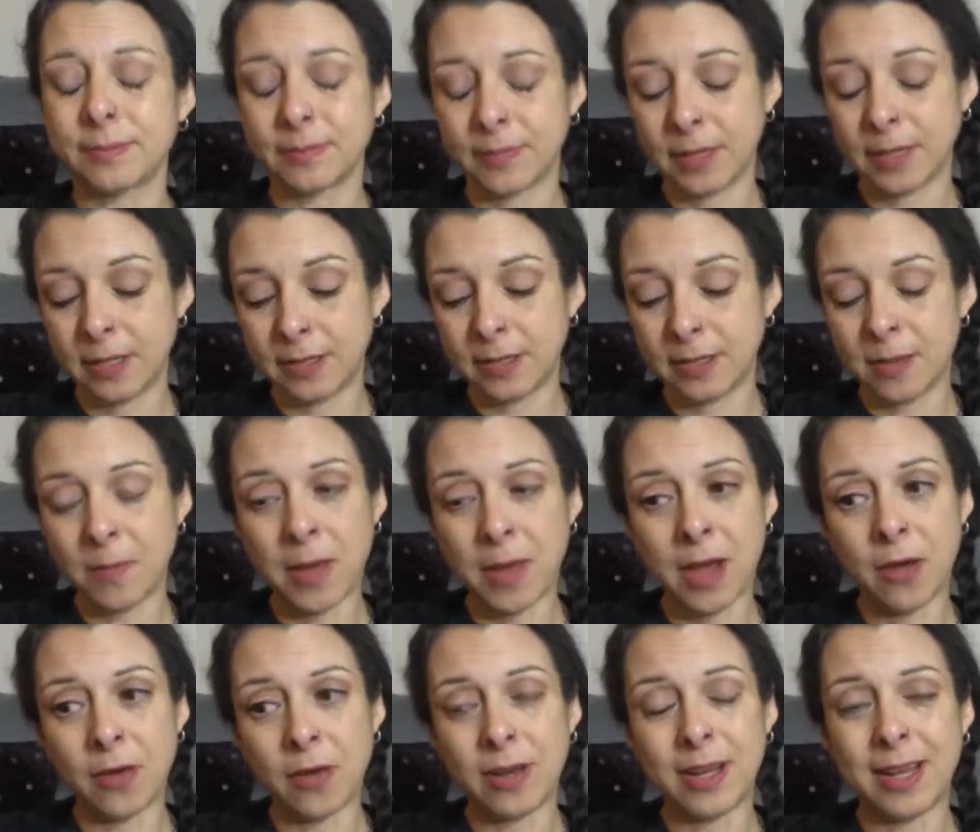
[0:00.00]
because
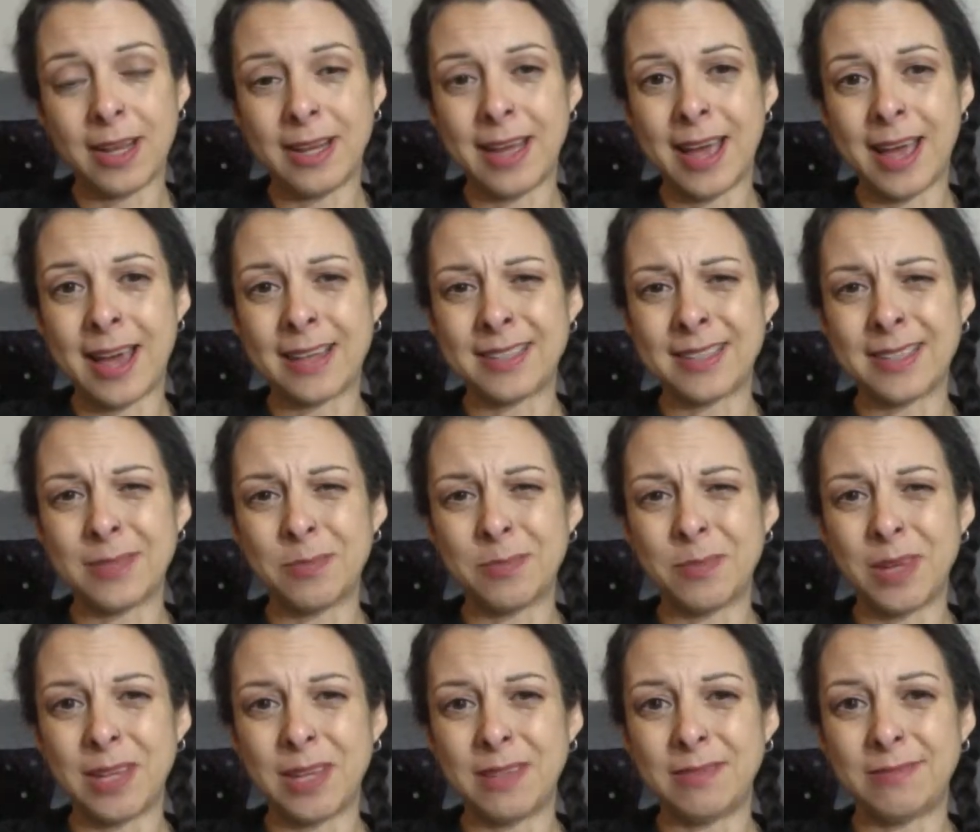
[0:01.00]
somehow it hasn't
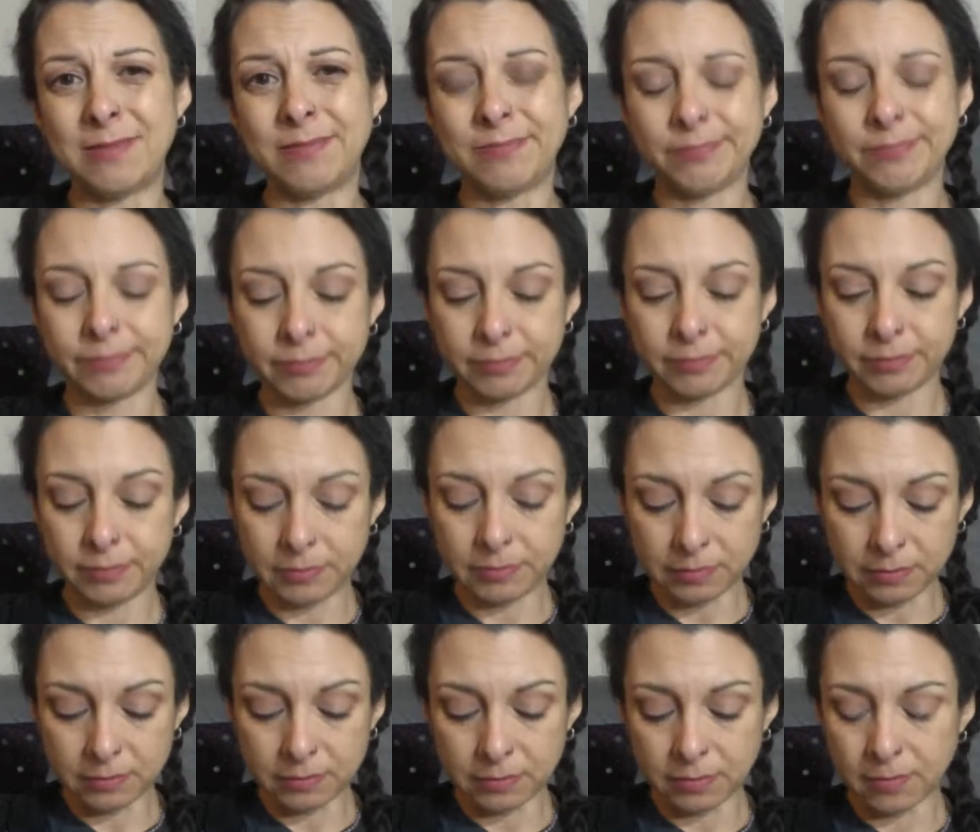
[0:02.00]
been.
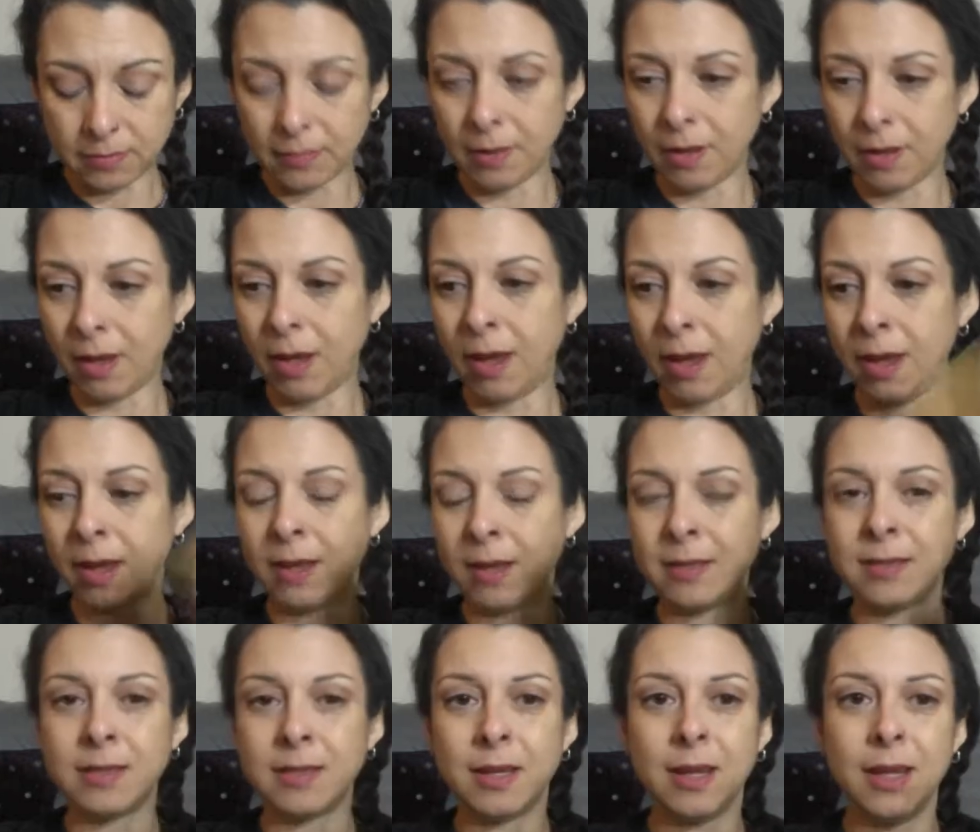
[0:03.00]

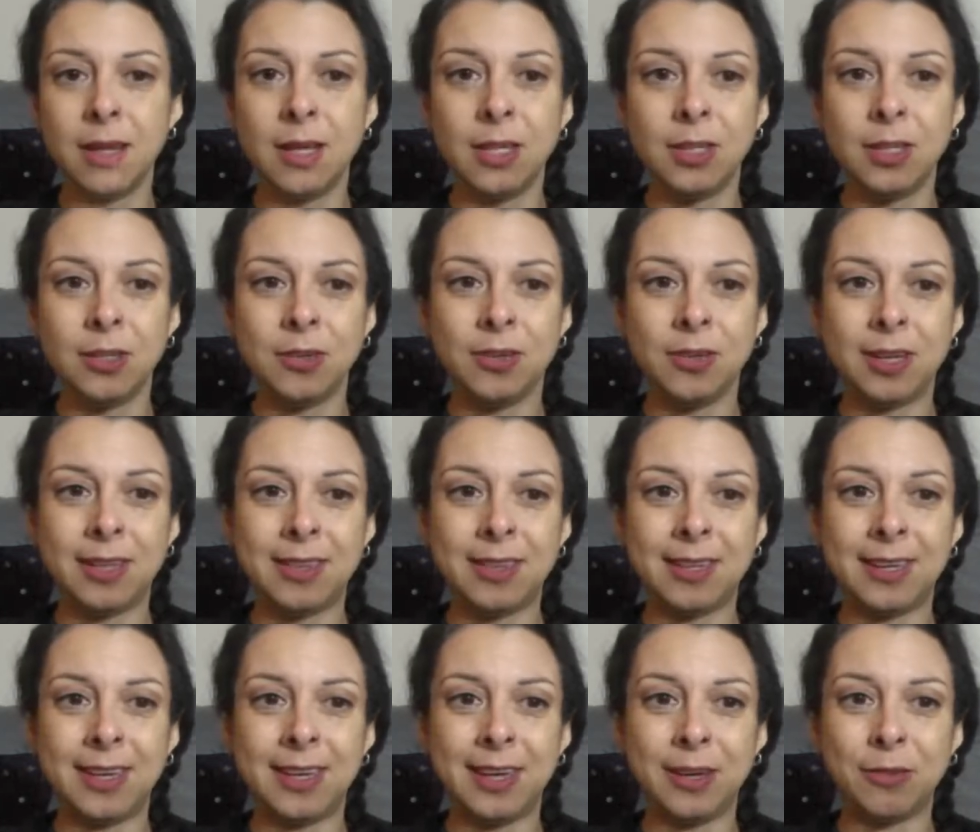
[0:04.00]
And you get
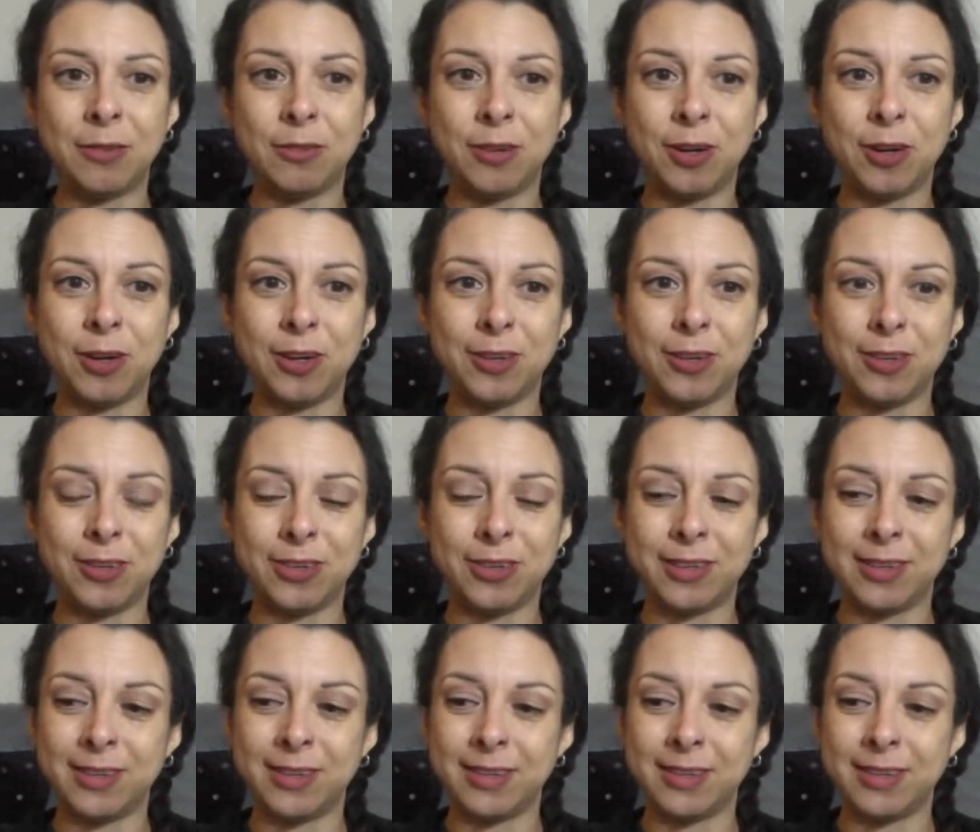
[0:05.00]
the King of Earth.